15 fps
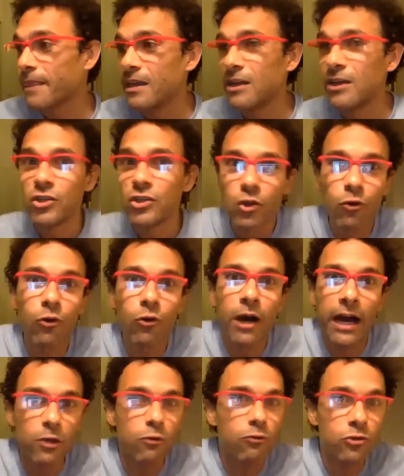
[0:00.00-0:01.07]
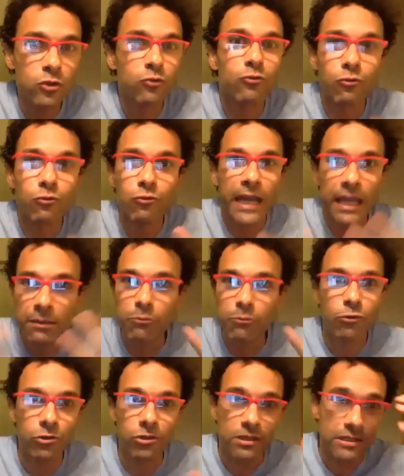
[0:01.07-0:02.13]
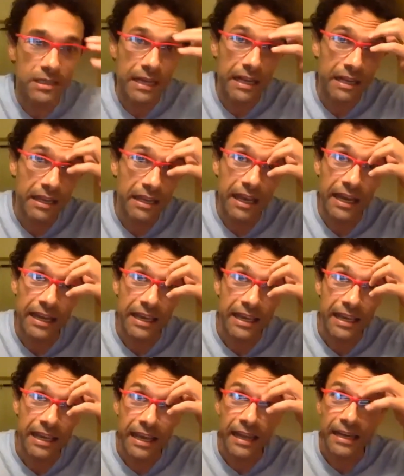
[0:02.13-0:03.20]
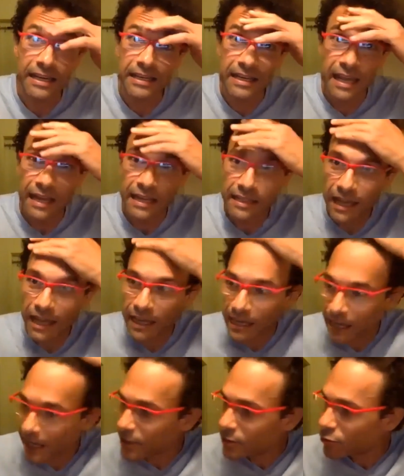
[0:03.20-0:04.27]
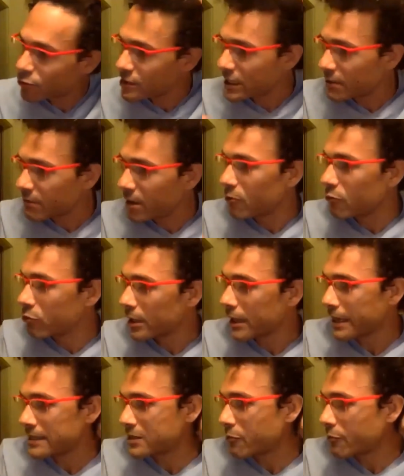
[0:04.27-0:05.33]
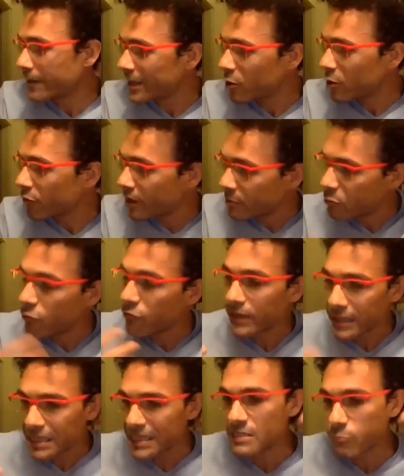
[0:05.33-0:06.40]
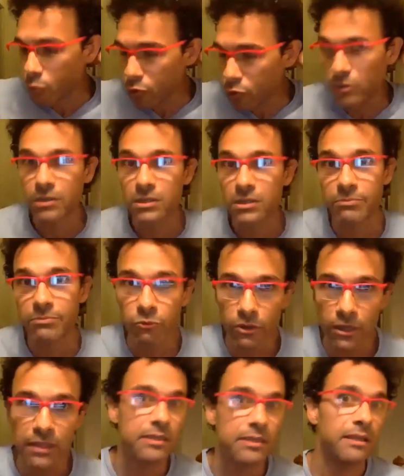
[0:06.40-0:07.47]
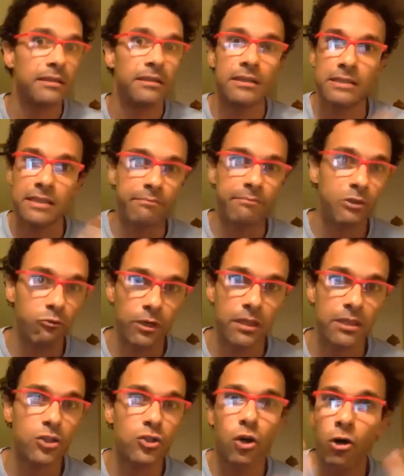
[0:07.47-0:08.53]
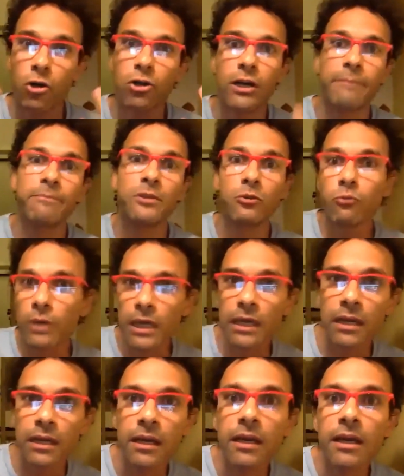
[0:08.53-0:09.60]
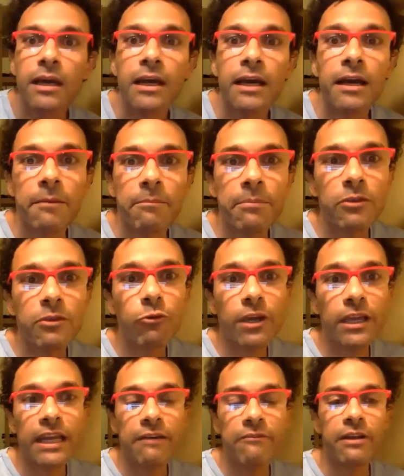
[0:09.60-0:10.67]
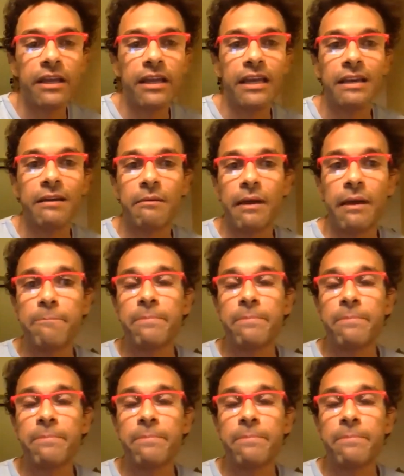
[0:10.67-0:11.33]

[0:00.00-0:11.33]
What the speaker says: So I used to hate borders, and I like to see my work as a way of removing these borders between the cities and between the genre and between every.